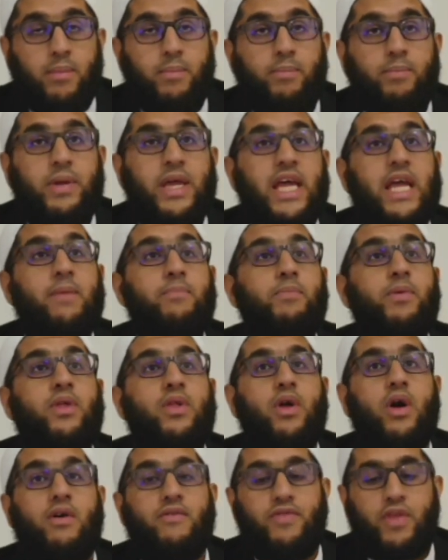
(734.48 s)

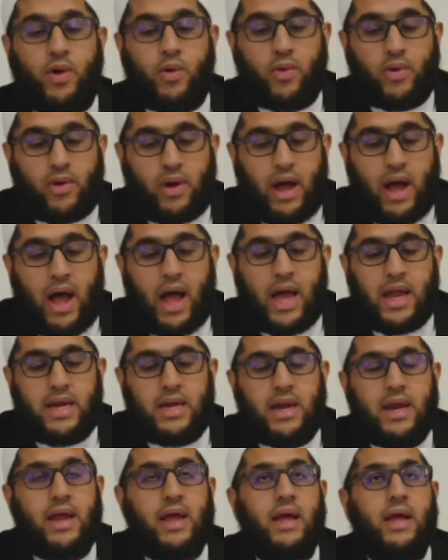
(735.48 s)
people of the
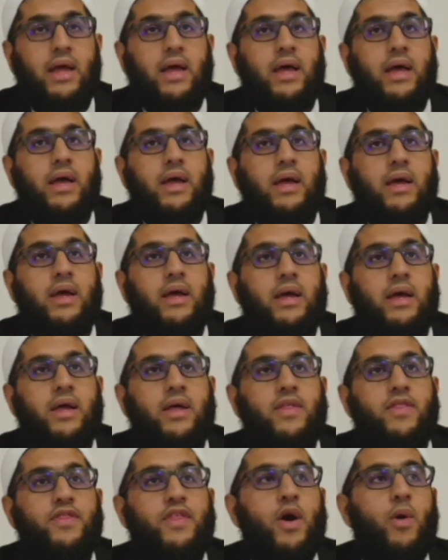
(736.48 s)
Quran,
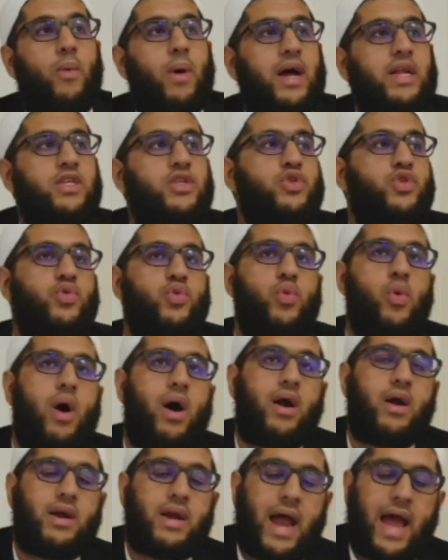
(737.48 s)
the ones who
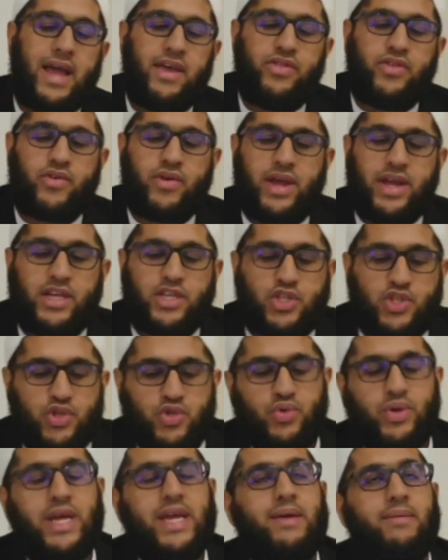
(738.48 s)
are neither
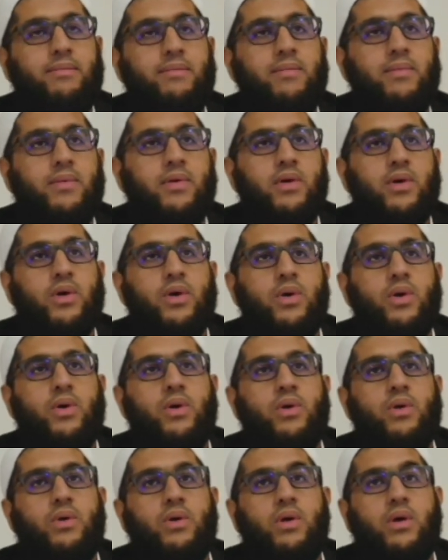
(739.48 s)
extreme
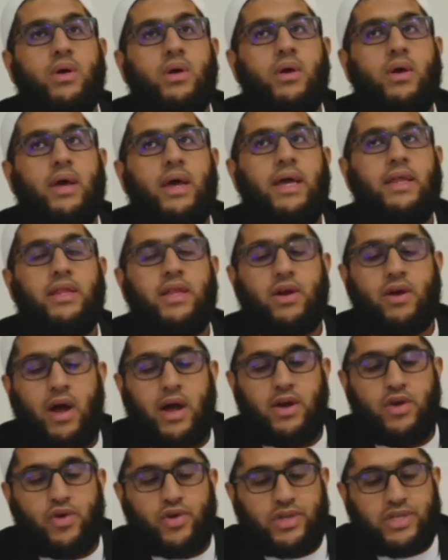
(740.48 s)
in their
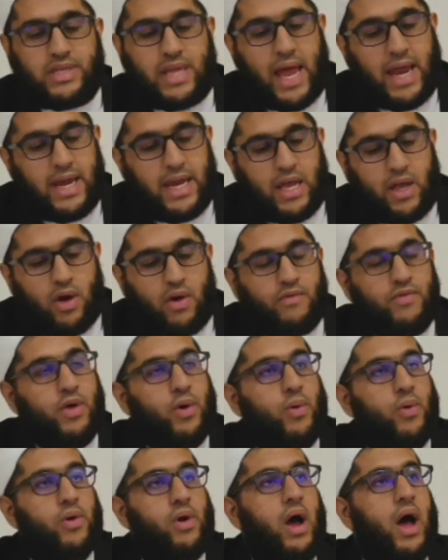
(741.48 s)
understanding of the
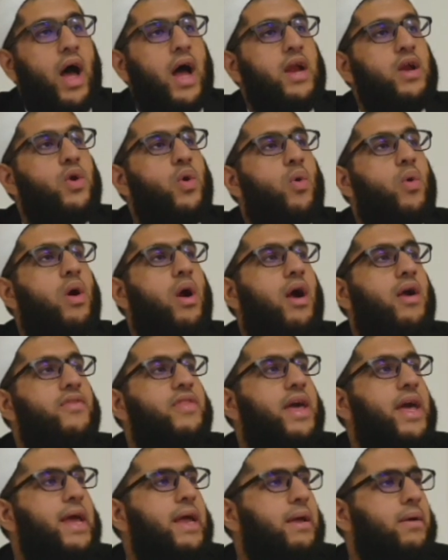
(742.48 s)
Quran, nor are
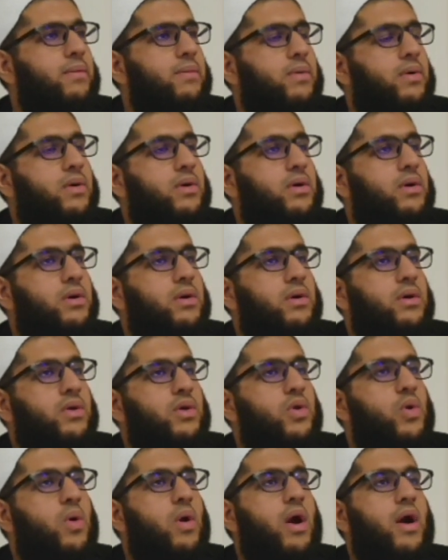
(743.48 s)

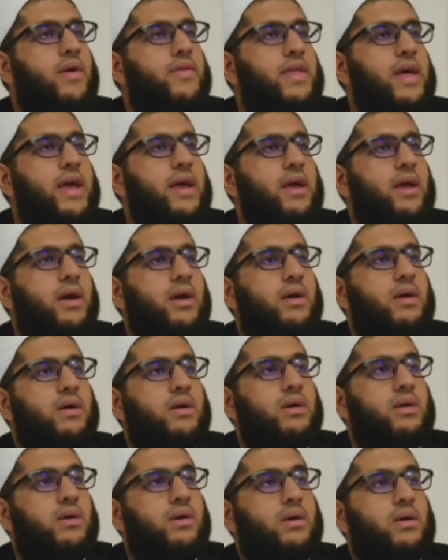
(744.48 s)
they
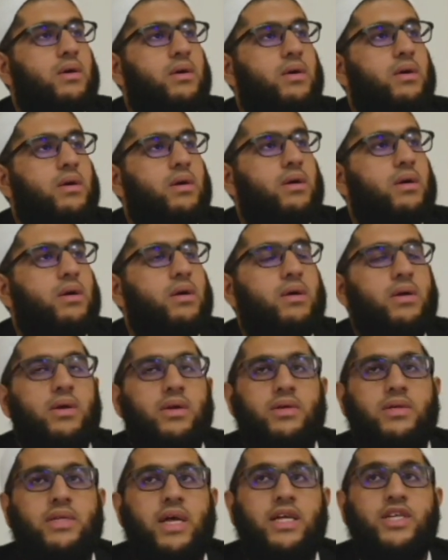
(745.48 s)

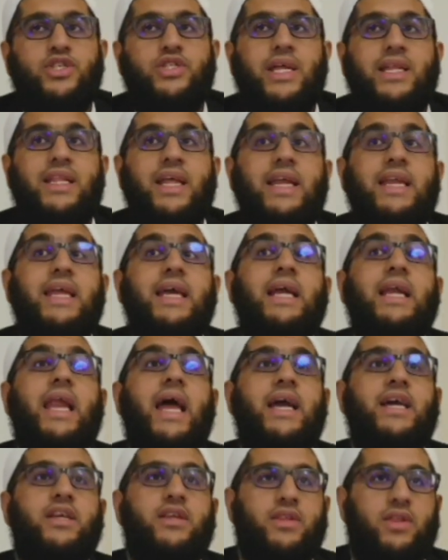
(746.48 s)
such that they
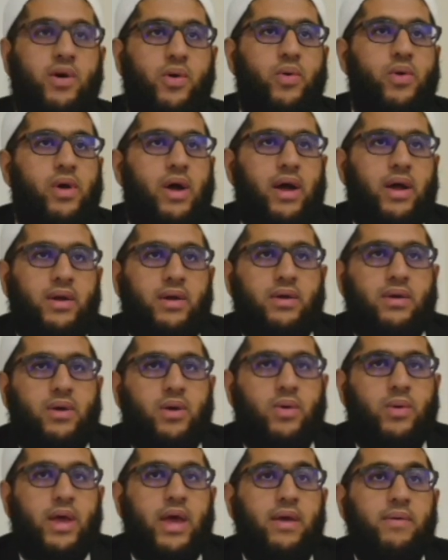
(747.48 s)
neglect the Quran.
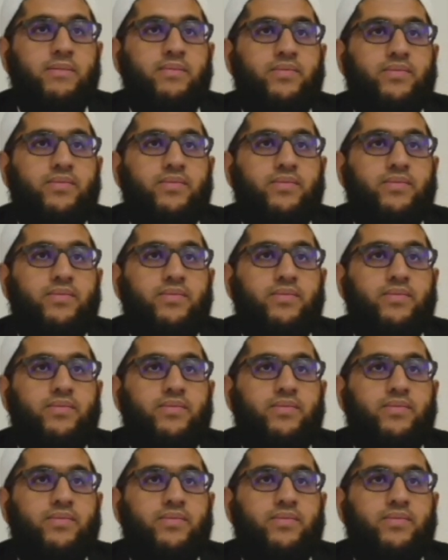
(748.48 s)
Okay?